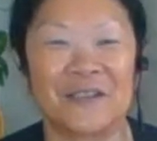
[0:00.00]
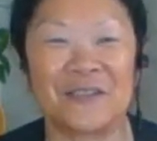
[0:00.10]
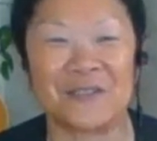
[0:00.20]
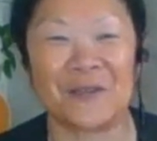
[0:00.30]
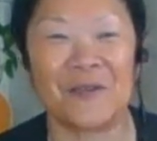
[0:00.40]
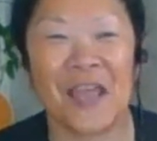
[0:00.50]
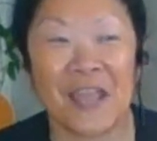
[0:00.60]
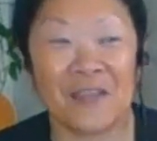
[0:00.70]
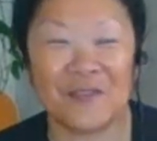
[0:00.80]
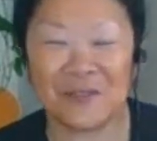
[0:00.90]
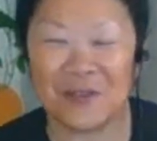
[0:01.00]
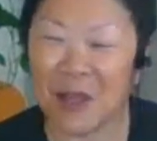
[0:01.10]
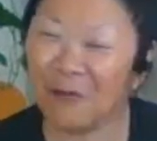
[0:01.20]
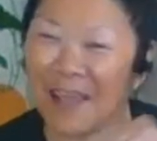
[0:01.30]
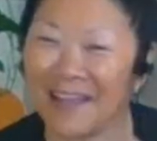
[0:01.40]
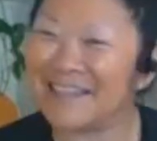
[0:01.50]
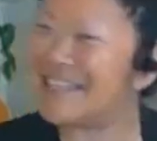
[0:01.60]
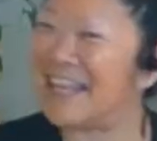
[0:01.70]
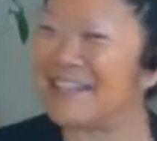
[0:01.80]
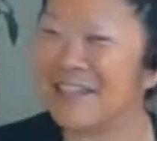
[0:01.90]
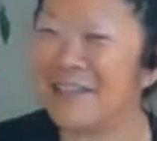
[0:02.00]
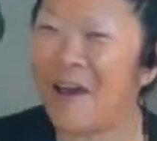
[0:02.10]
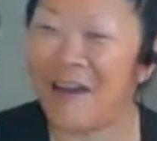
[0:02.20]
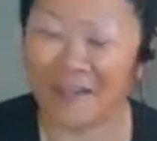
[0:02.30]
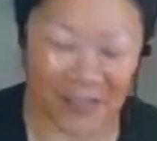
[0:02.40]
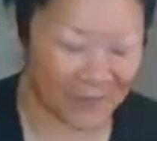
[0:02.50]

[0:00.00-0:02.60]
So if you know it, chant along.